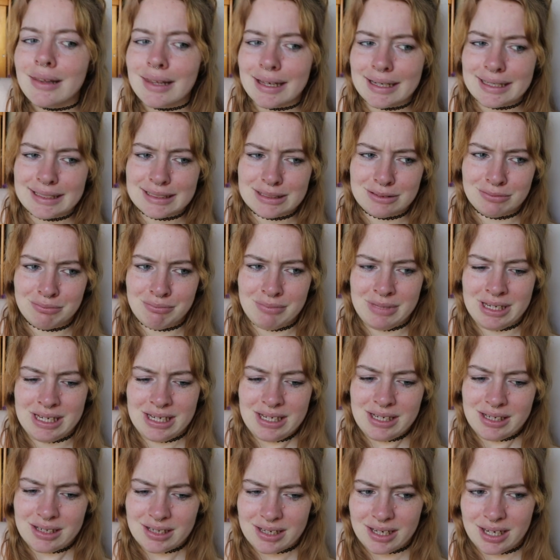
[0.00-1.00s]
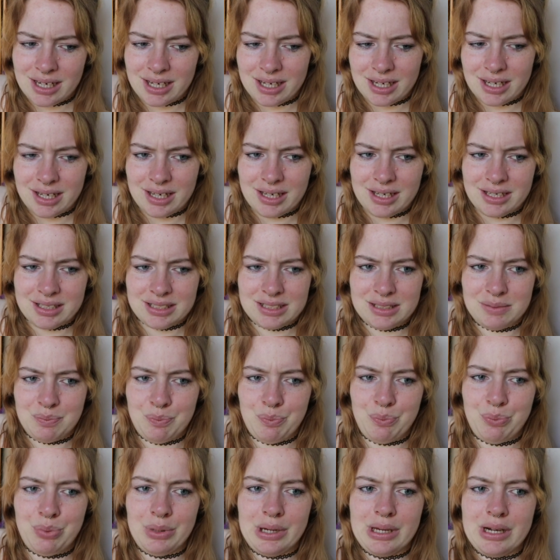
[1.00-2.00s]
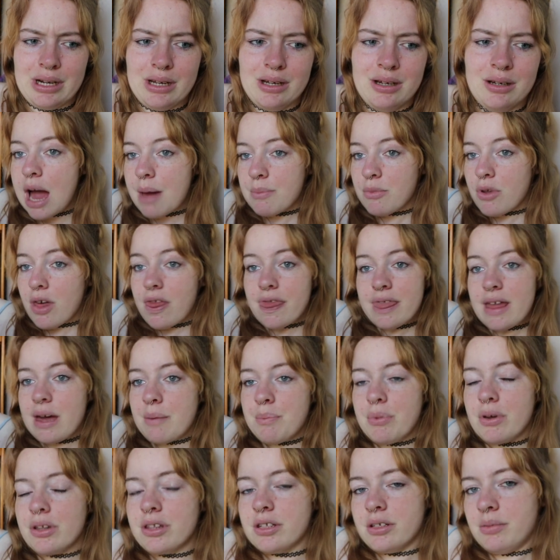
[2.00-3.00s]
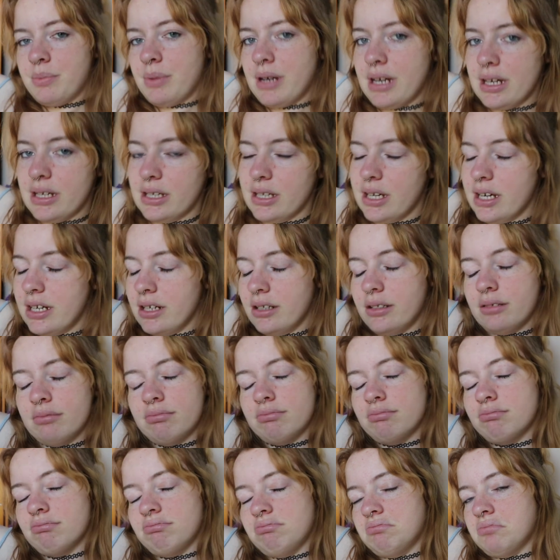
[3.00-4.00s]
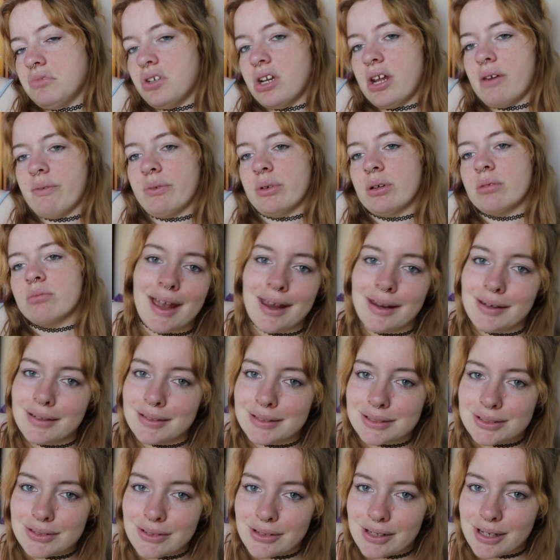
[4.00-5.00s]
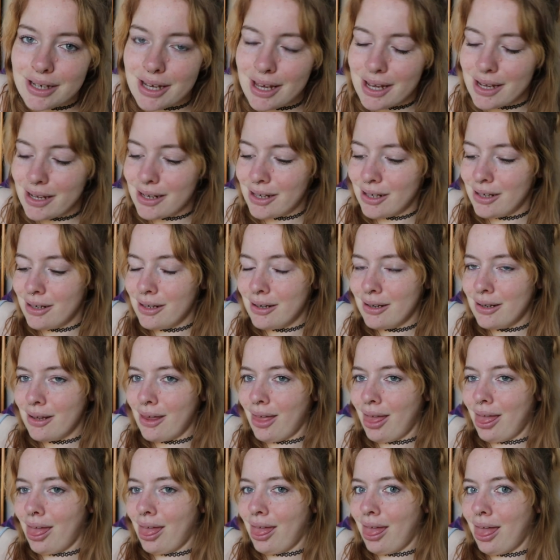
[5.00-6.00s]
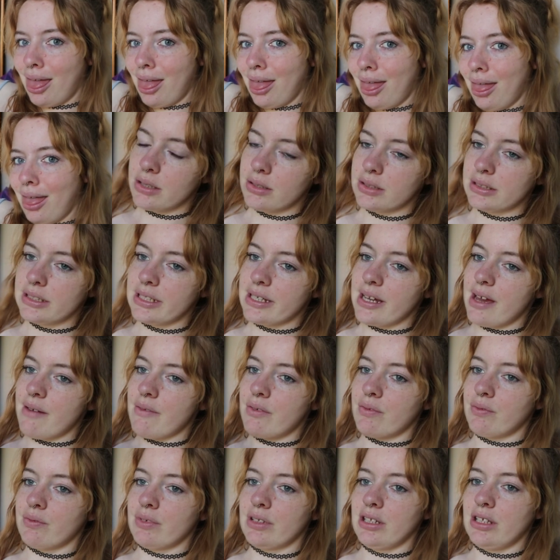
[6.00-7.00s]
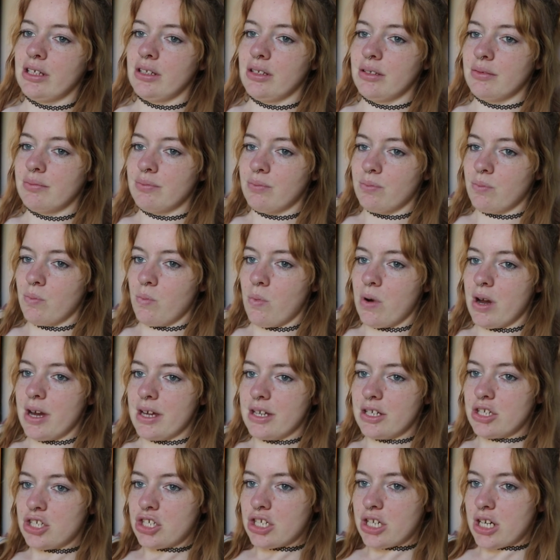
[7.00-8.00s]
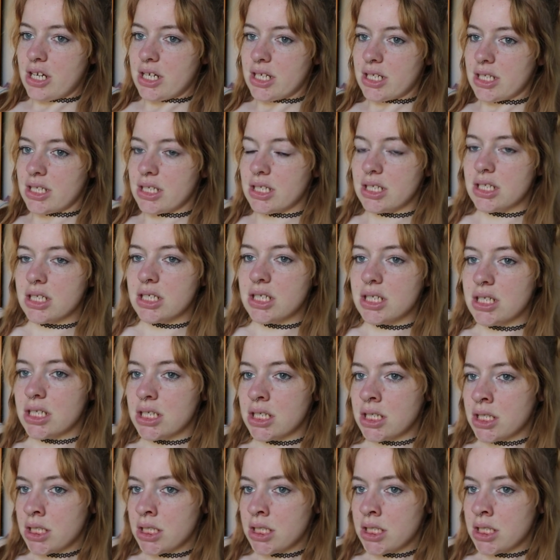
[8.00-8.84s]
Like, it's mean, I guess, but um, I'm not that bothered by it. I don't, whatever. Hate is gonna hate. Looks like I have a really wide chest.